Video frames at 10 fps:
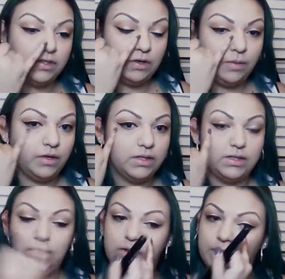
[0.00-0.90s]
I'm still gonna
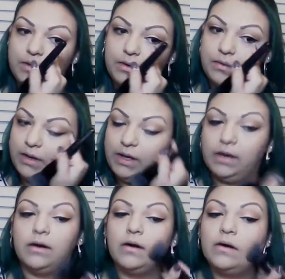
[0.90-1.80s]
put concealer
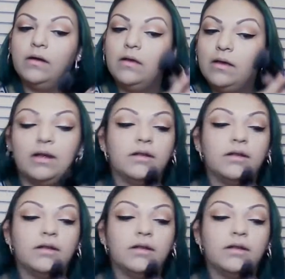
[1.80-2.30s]
right here,